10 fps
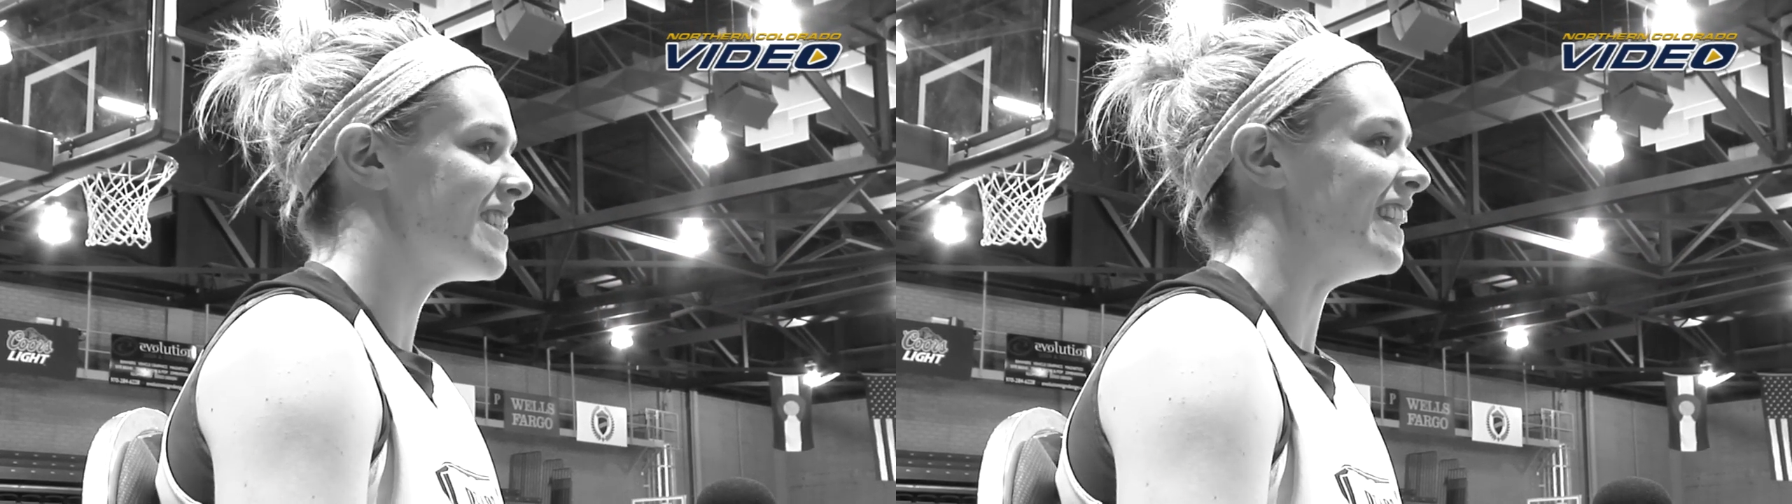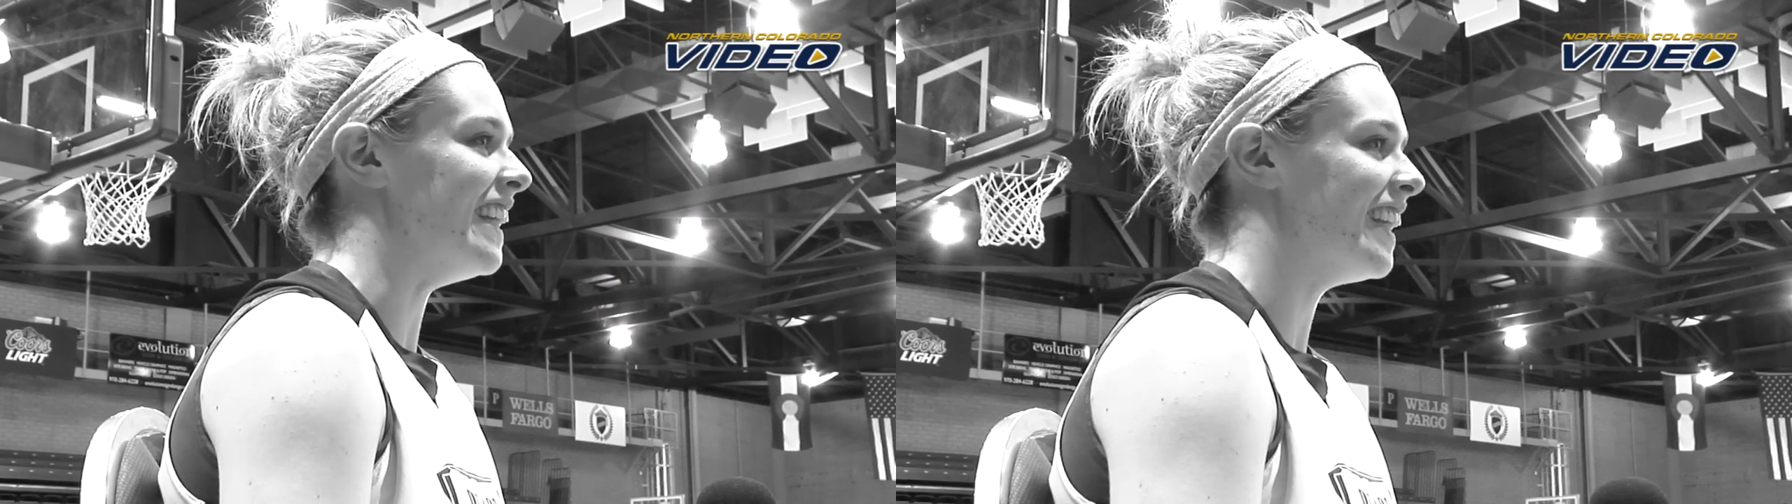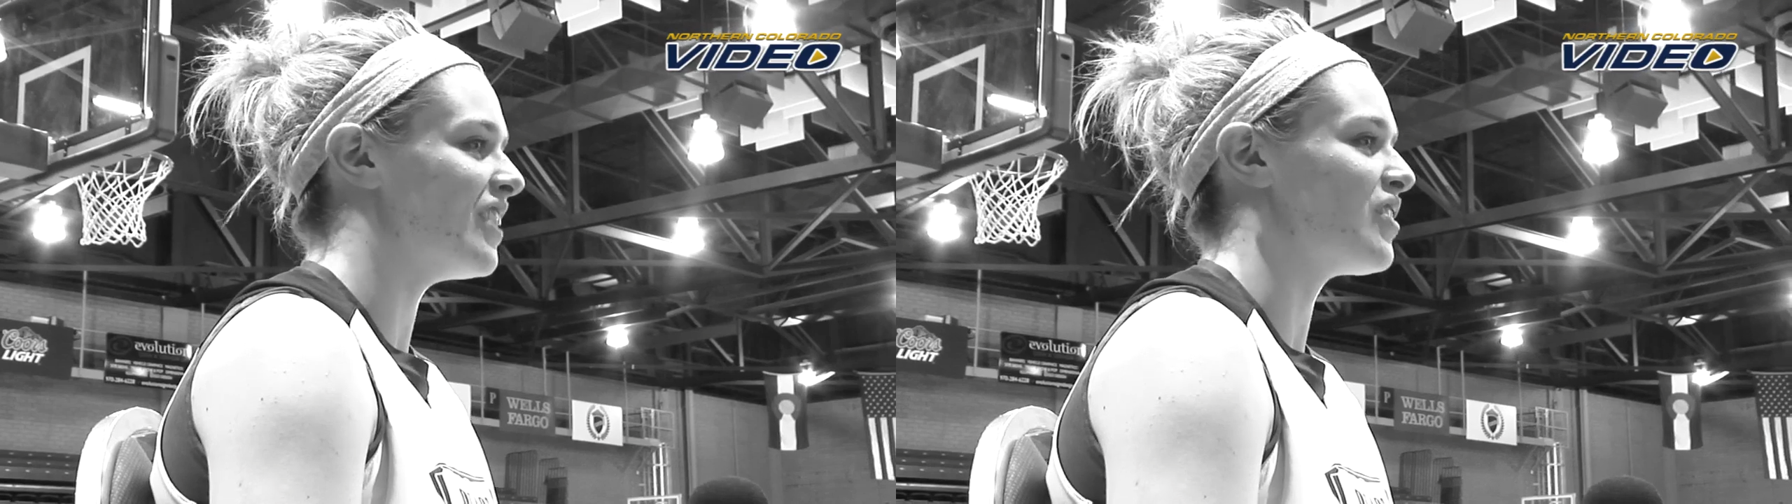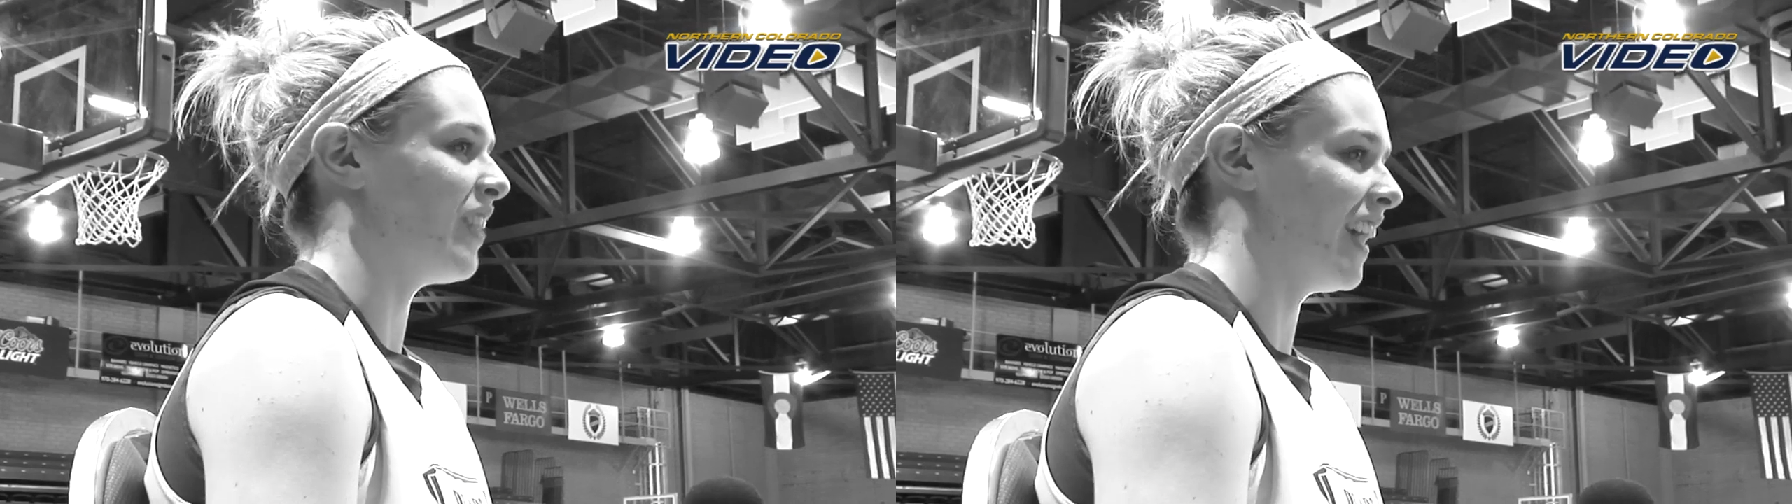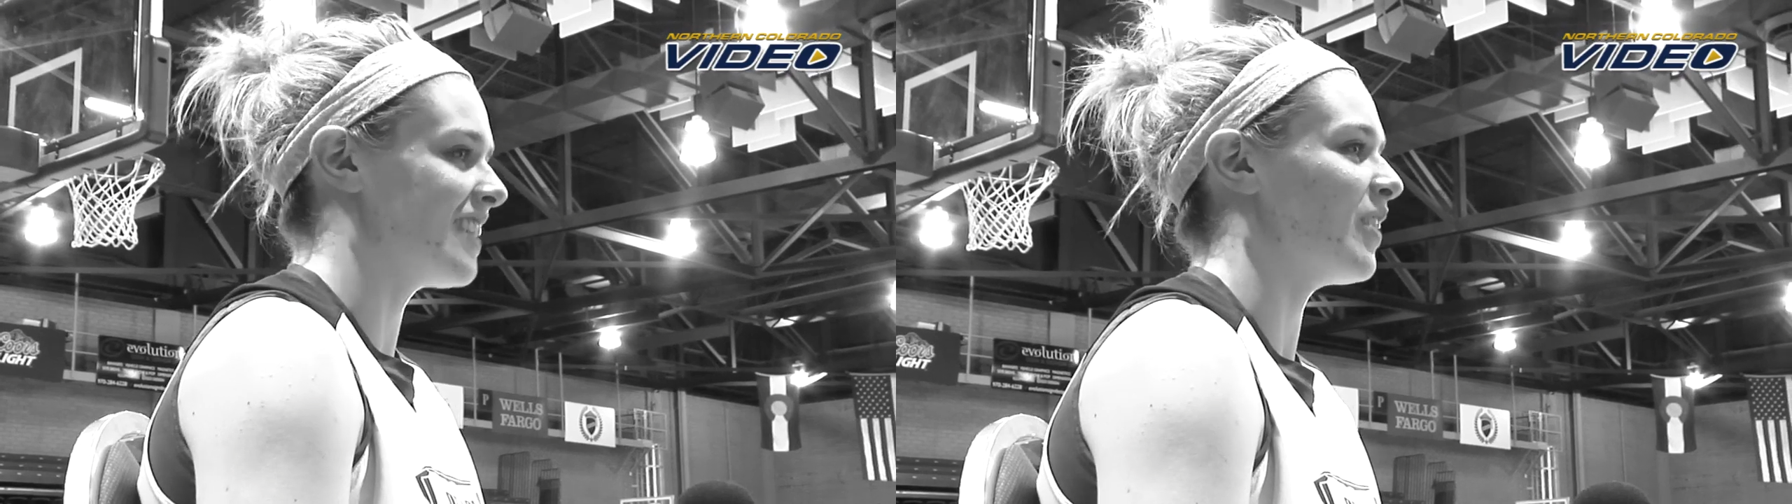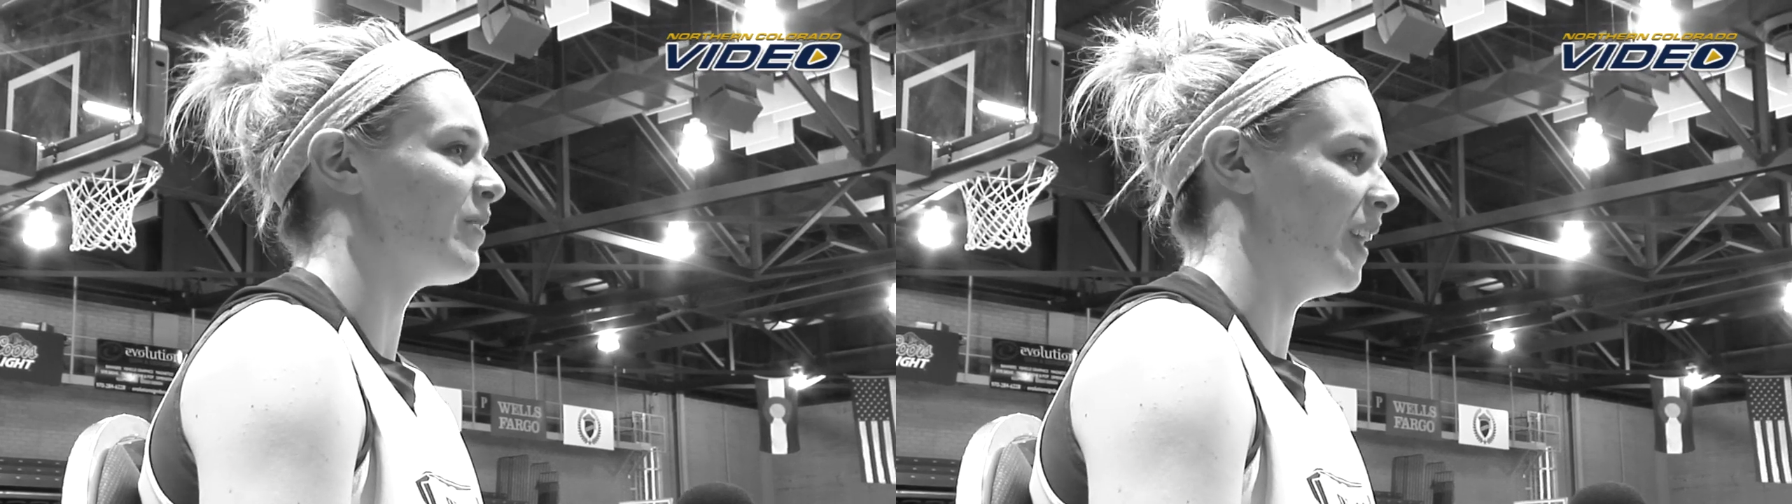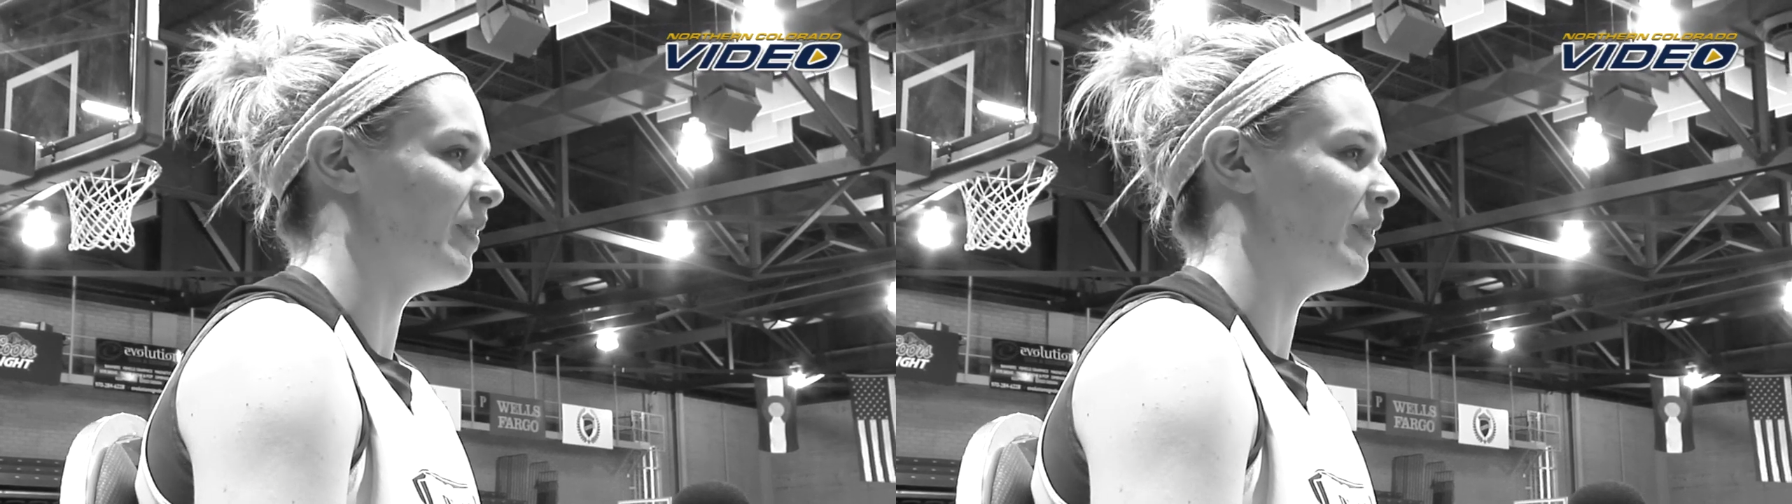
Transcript: sneaky tricks on